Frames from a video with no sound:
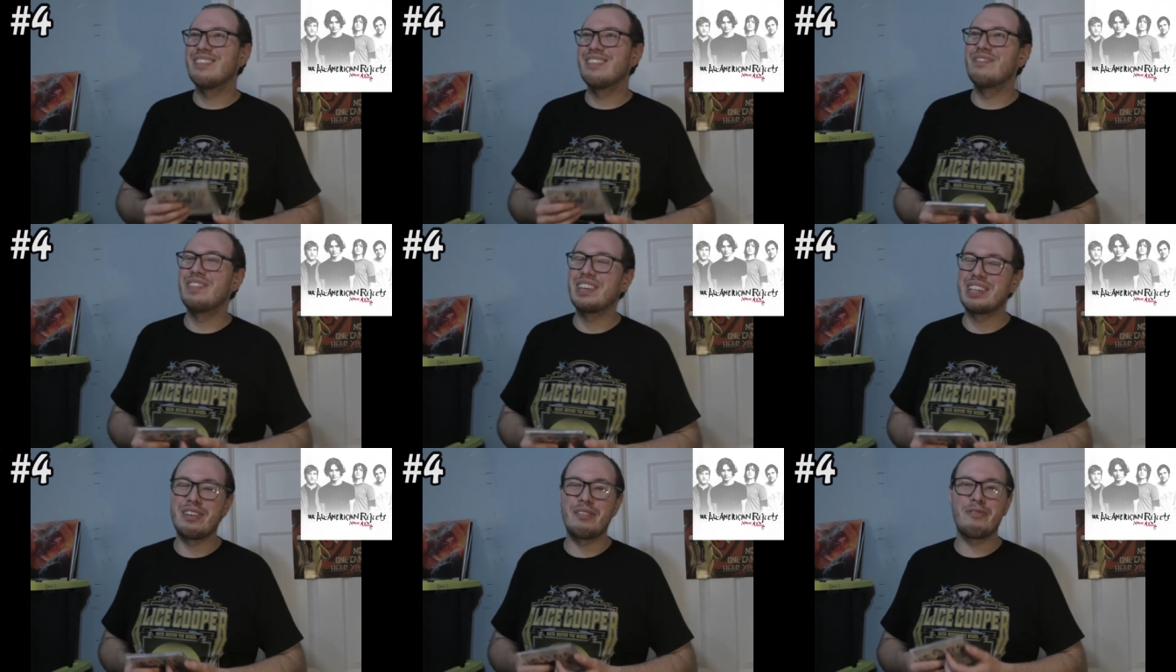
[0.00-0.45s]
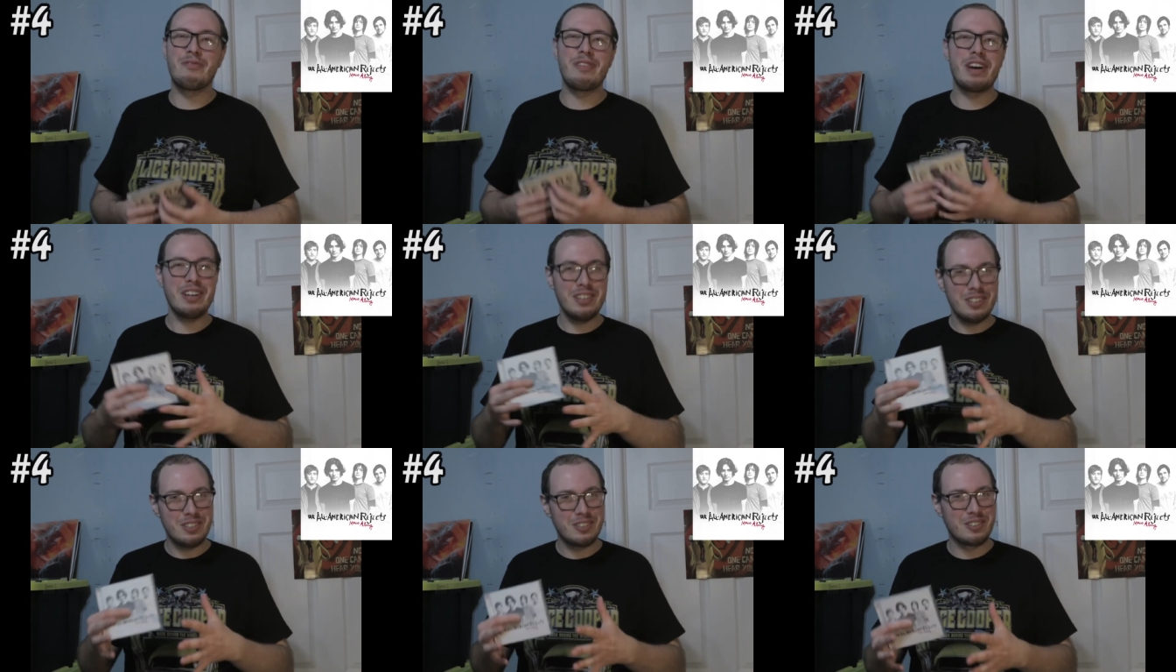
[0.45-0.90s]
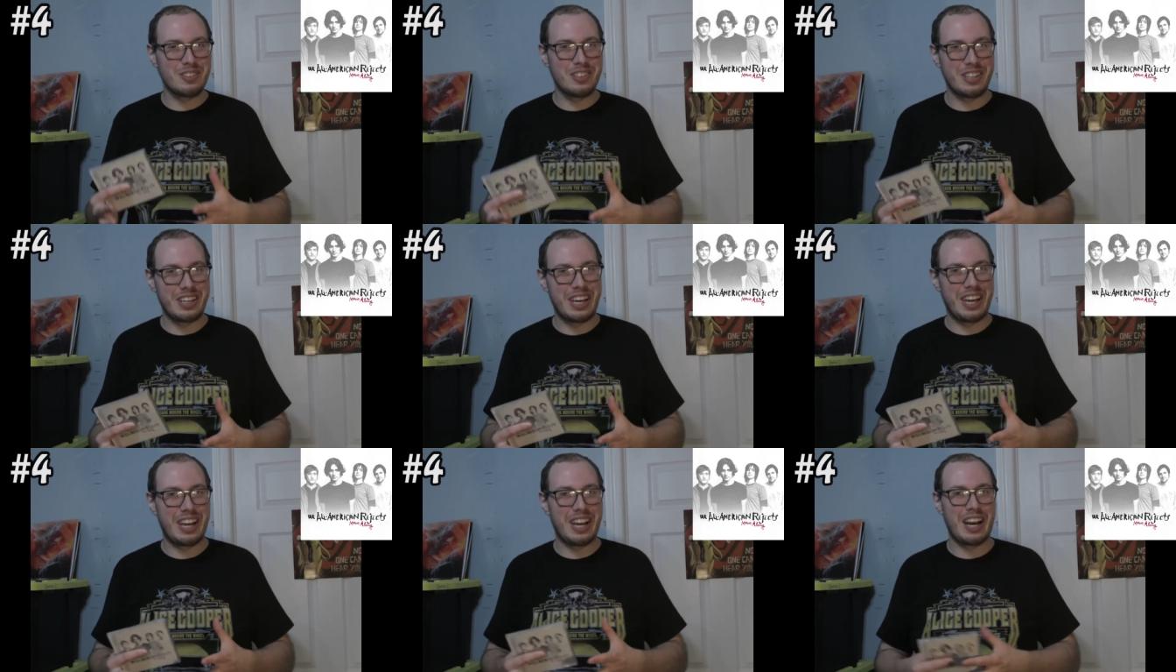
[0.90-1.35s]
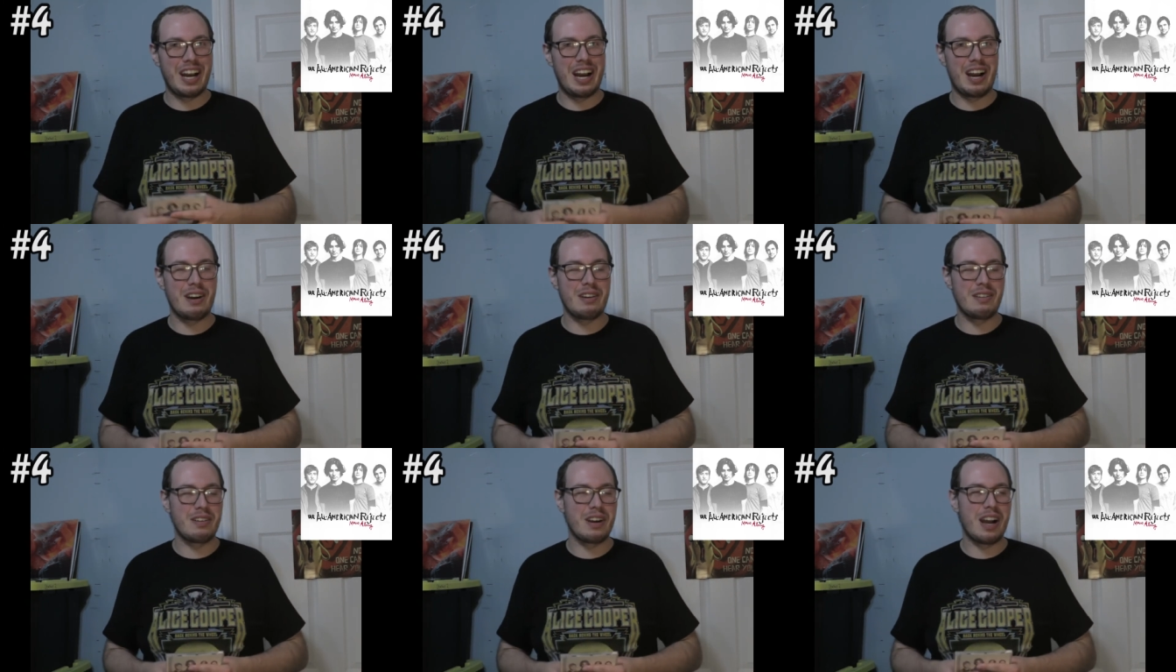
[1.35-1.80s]
but eventually
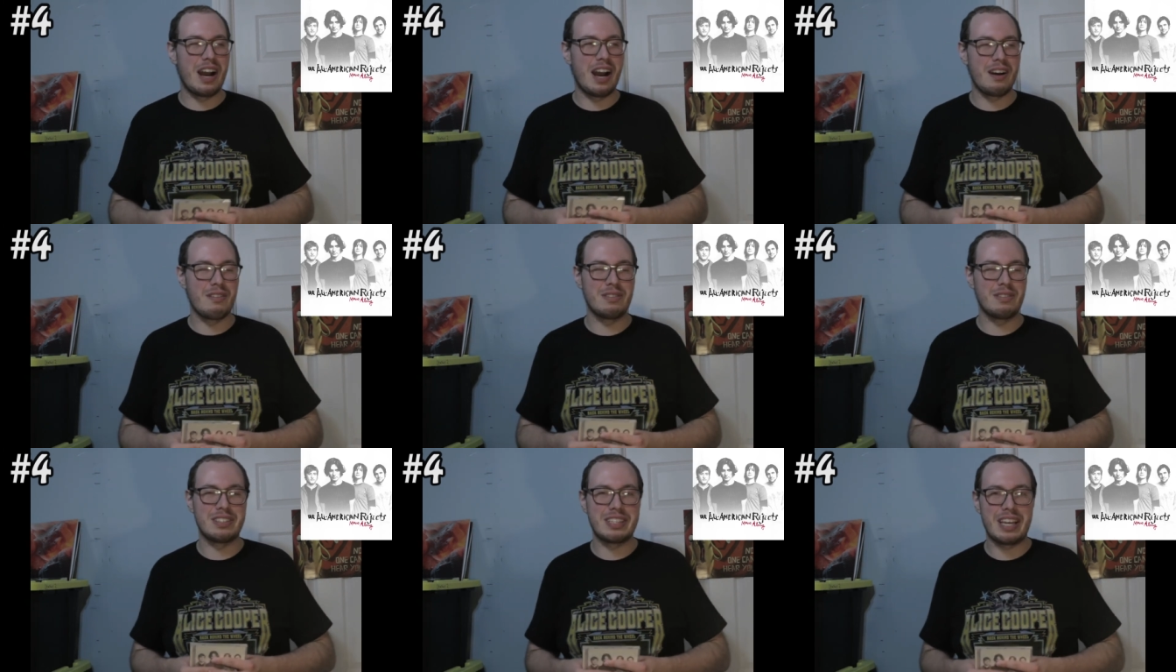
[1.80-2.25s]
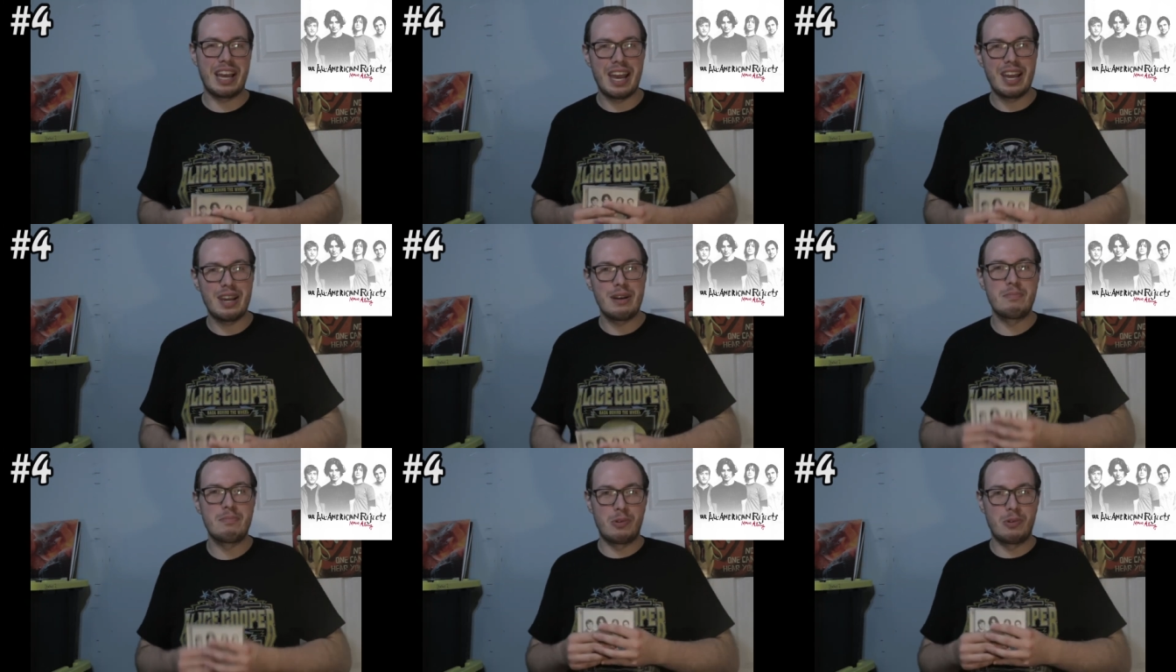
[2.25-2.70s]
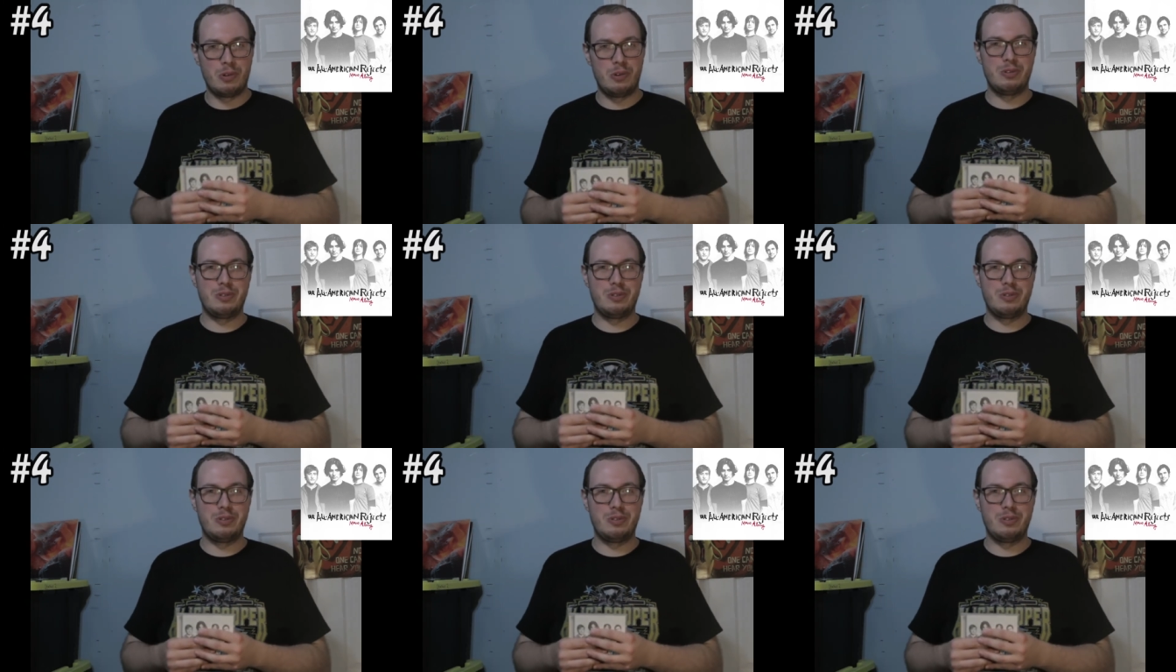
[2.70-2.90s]
I I was able